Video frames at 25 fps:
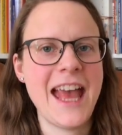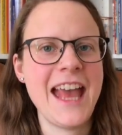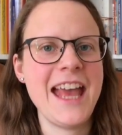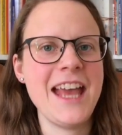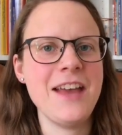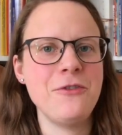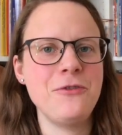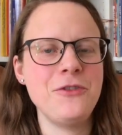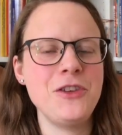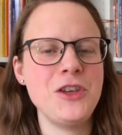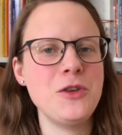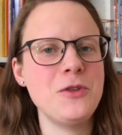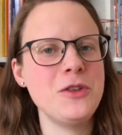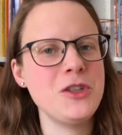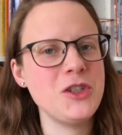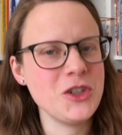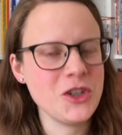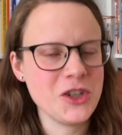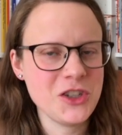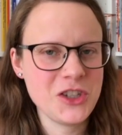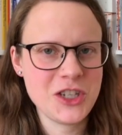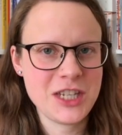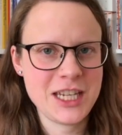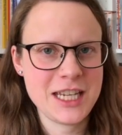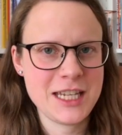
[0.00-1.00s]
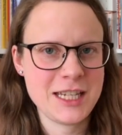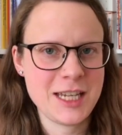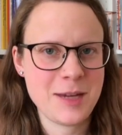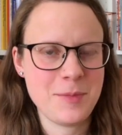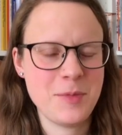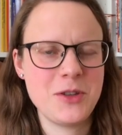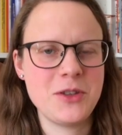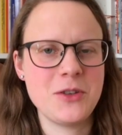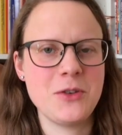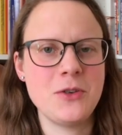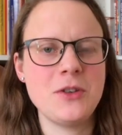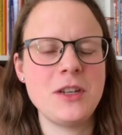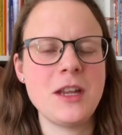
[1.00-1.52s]
If you enjoyed today's
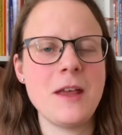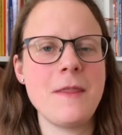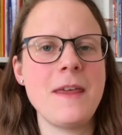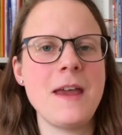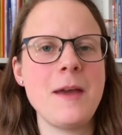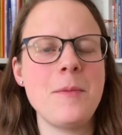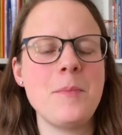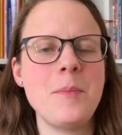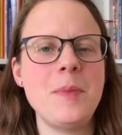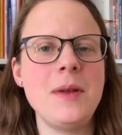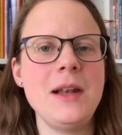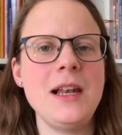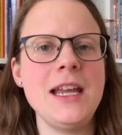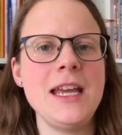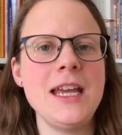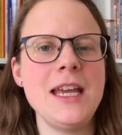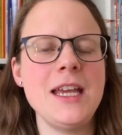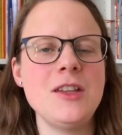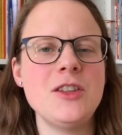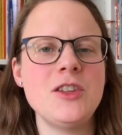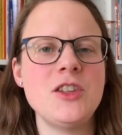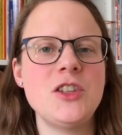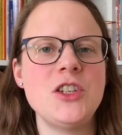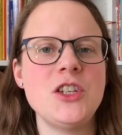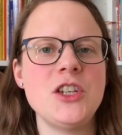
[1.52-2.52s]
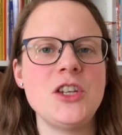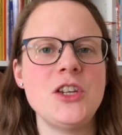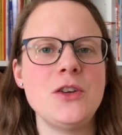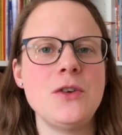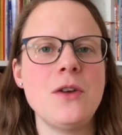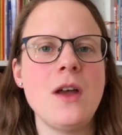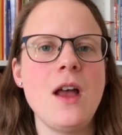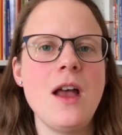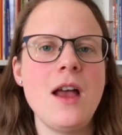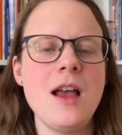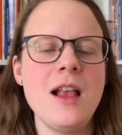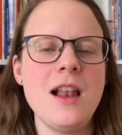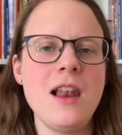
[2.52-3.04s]
episode, then please
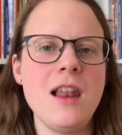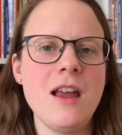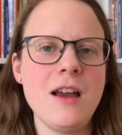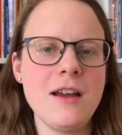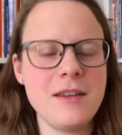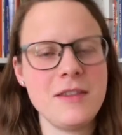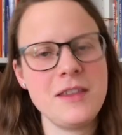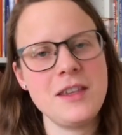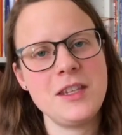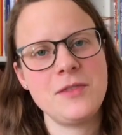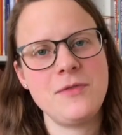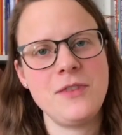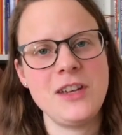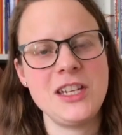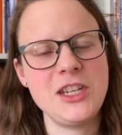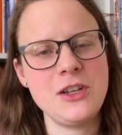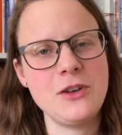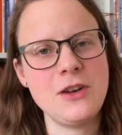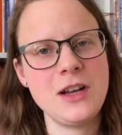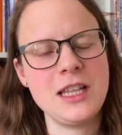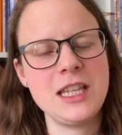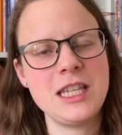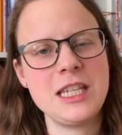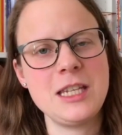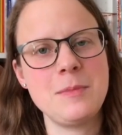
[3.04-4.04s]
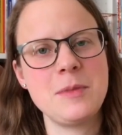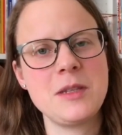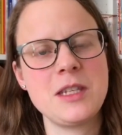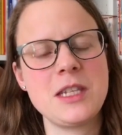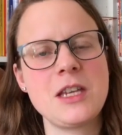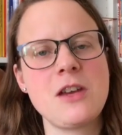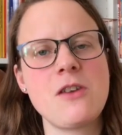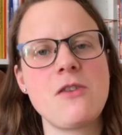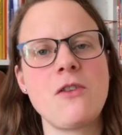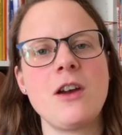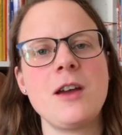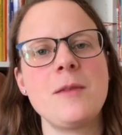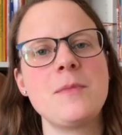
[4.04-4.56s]
do like this video and
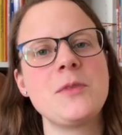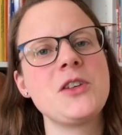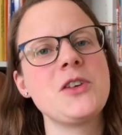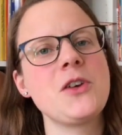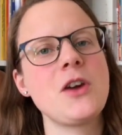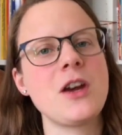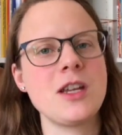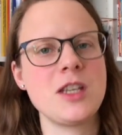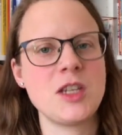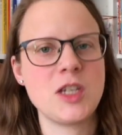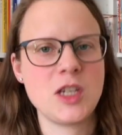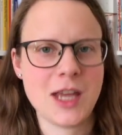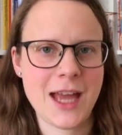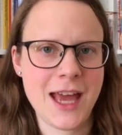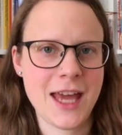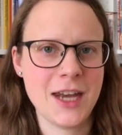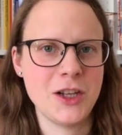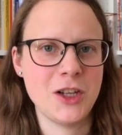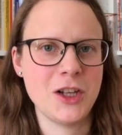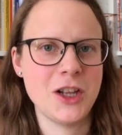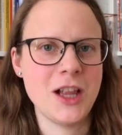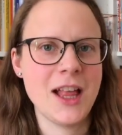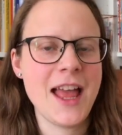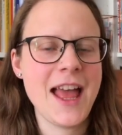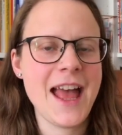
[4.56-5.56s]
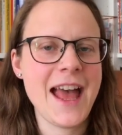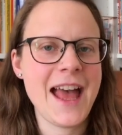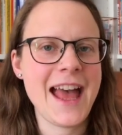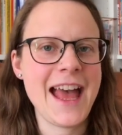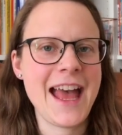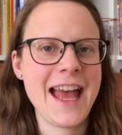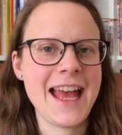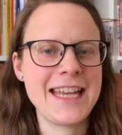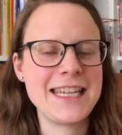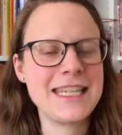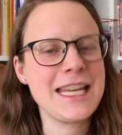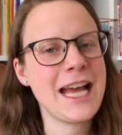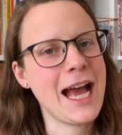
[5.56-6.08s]
subscribe to our channel,
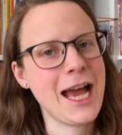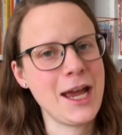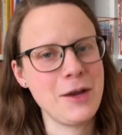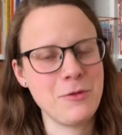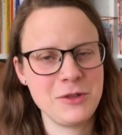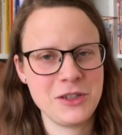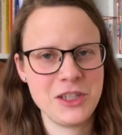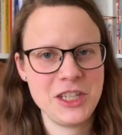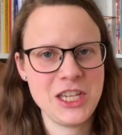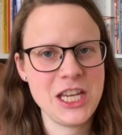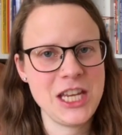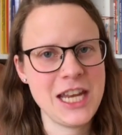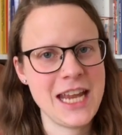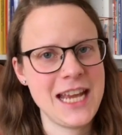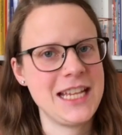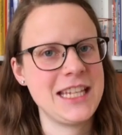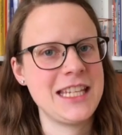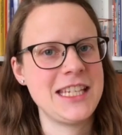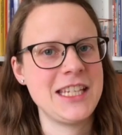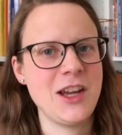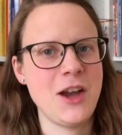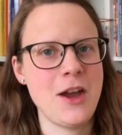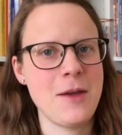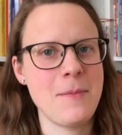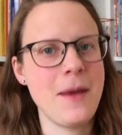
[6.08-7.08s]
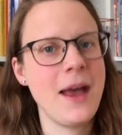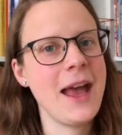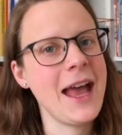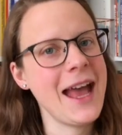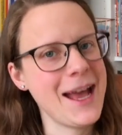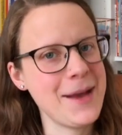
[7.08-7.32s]
and I will see you next time.